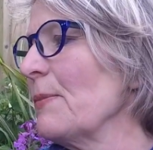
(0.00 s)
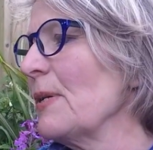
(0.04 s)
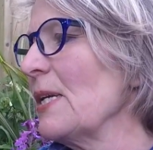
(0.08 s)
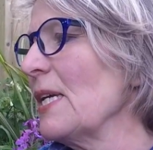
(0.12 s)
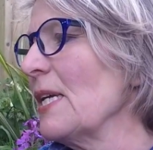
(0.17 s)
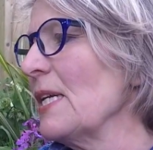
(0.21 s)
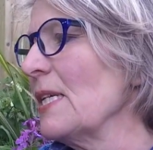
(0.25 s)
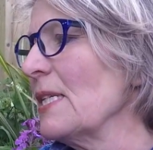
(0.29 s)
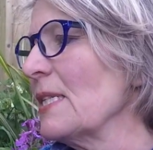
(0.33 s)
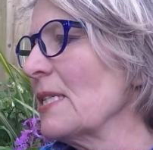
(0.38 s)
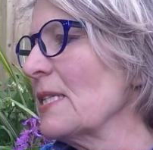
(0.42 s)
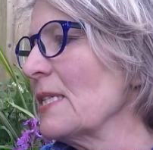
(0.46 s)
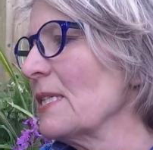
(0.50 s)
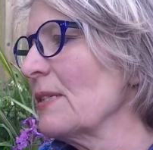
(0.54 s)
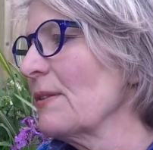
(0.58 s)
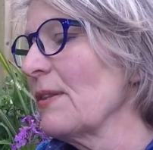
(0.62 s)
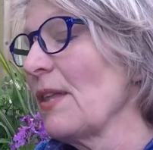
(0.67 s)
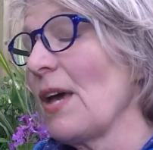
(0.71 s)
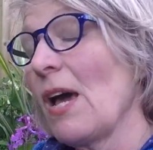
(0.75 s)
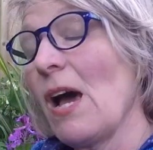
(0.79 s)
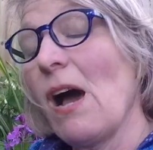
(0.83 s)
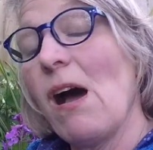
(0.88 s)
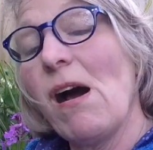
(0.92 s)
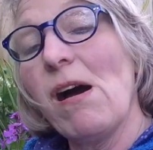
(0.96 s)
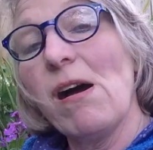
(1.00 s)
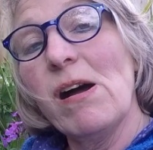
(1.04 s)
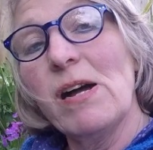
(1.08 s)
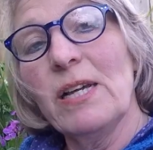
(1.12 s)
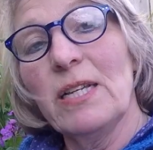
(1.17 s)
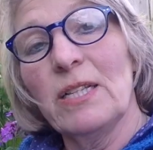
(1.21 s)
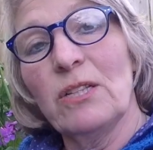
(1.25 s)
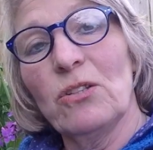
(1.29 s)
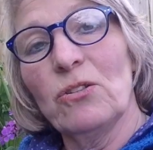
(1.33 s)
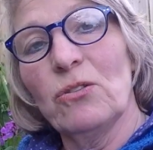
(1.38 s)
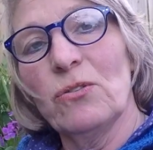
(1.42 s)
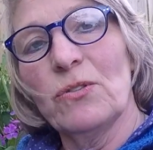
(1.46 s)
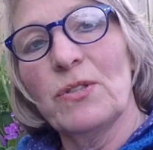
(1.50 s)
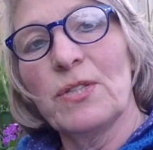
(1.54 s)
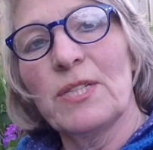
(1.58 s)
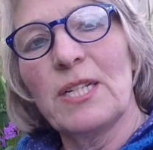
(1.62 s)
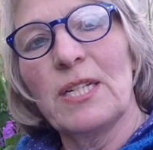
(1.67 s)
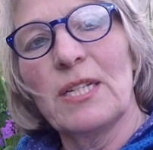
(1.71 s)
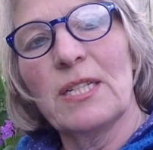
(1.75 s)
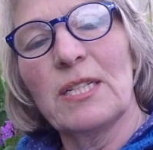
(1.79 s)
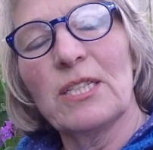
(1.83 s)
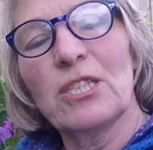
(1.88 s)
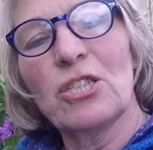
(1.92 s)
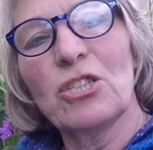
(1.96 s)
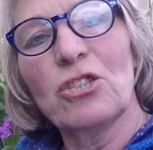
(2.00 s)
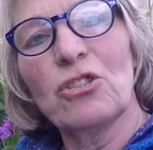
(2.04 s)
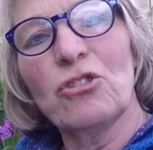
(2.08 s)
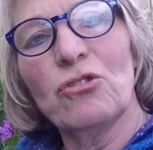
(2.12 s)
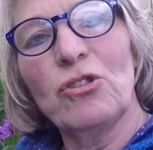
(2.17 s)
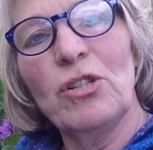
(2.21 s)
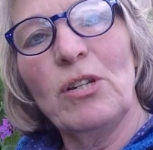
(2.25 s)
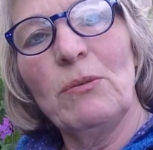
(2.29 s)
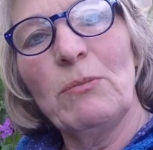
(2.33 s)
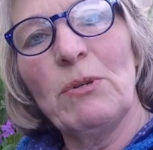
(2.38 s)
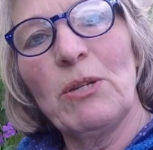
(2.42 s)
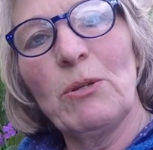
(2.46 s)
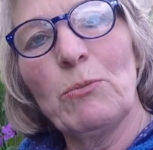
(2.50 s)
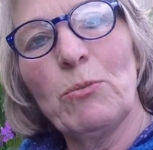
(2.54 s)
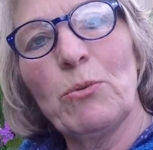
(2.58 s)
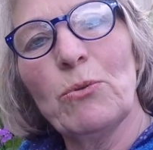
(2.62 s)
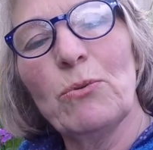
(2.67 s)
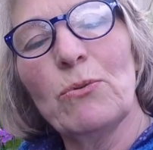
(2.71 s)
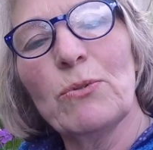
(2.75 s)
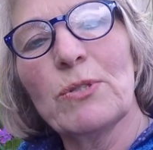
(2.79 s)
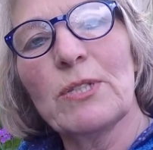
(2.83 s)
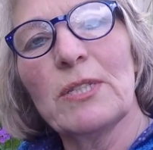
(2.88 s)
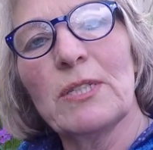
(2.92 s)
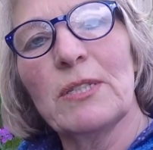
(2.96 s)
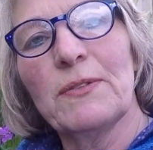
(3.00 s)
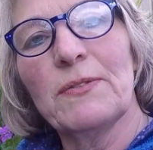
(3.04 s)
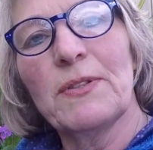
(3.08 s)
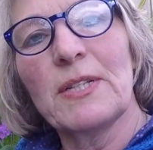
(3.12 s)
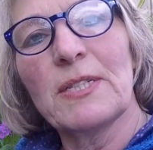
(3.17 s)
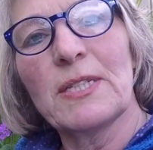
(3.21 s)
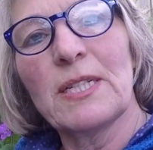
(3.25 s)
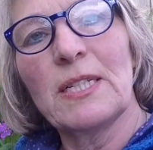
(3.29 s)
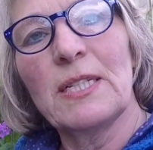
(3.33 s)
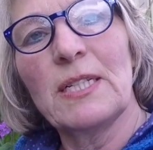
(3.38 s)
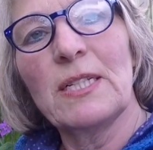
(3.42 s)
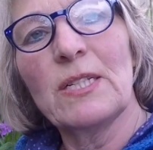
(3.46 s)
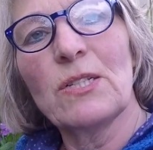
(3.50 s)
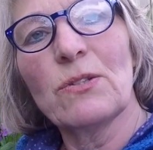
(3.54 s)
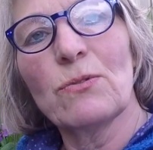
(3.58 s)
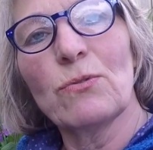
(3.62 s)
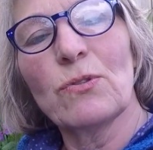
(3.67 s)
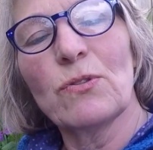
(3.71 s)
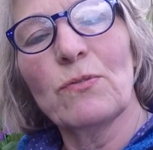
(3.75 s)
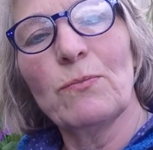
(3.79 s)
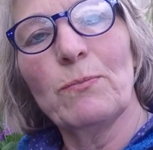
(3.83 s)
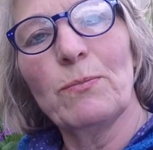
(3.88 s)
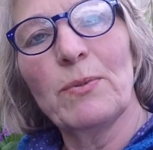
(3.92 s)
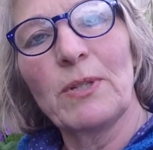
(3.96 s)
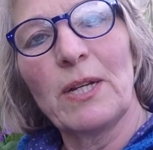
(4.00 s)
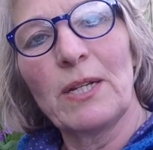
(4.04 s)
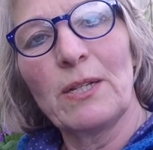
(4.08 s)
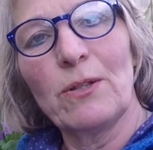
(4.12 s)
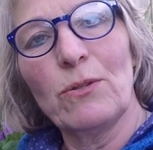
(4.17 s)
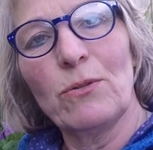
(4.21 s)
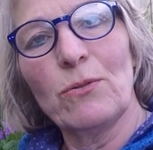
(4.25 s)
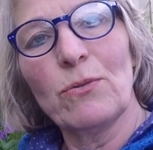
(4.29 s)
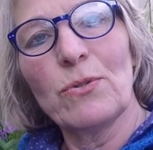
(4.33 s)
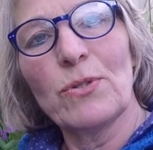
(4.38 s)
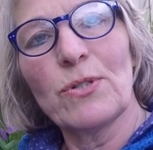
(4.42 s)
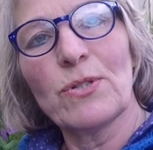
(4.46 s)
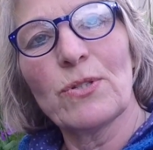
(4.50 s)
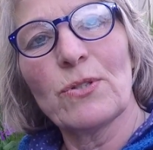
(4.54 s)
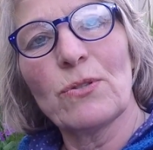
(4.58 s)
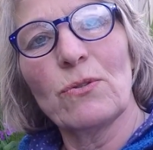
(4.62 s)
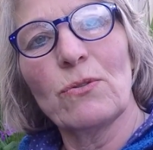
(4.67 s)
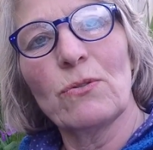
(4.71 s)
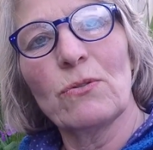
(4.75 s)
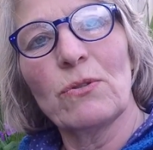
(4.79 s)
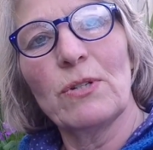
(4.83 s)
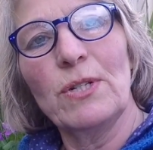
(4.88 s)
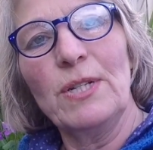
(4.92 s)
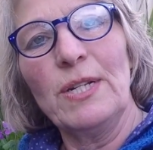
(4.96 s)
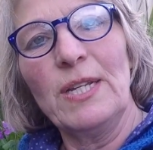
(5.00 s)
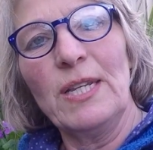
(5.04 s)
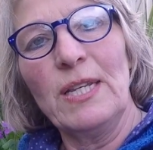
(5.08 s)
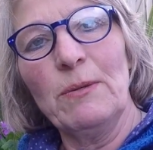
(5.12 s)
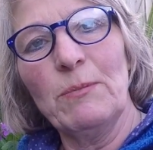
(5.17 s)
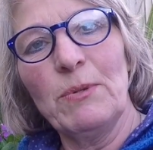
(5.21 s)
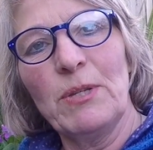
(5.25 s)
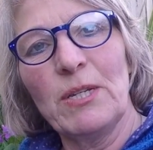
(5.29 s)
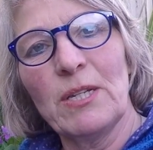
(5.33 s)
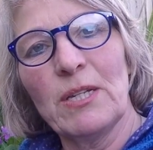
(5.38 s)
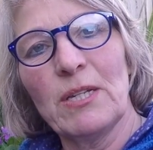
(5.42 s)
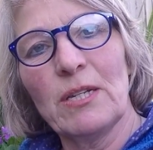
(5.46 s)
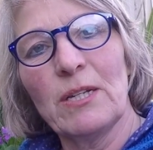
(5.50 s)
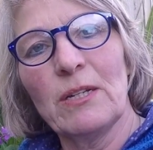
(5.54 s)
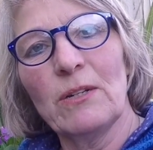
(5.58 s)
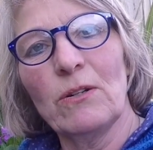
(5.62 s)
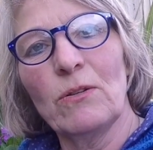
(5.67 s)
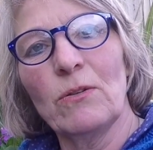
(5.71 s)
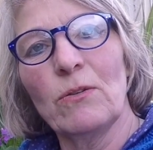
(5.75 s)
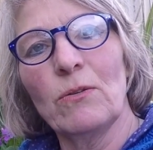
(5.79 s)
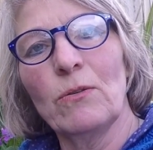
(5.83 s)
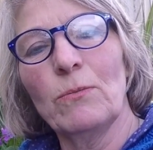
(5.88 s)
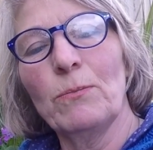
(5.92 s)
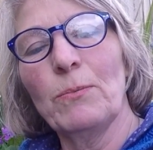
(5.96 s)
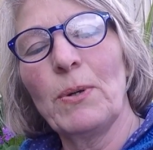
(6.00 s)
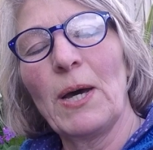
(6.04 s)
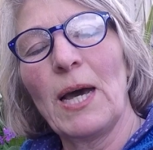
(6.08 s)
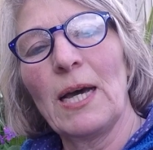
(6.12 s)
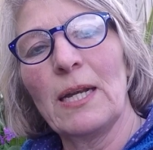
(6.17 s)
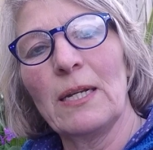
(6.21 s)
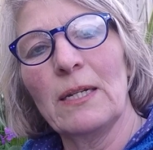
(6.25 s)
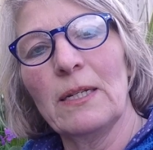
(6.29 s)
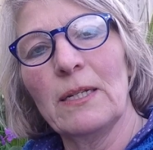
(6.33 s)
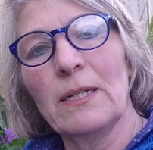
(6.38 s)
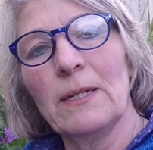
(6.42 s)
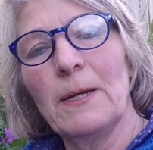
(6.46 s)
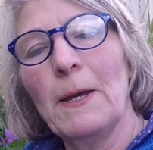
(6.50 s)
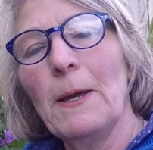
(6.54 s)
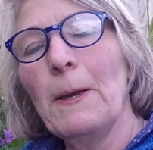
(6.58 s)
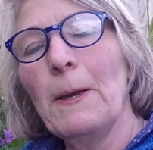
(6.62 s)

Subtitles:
It's that iron content, extremely important if there's any sort of blood loss or anemia or pallor.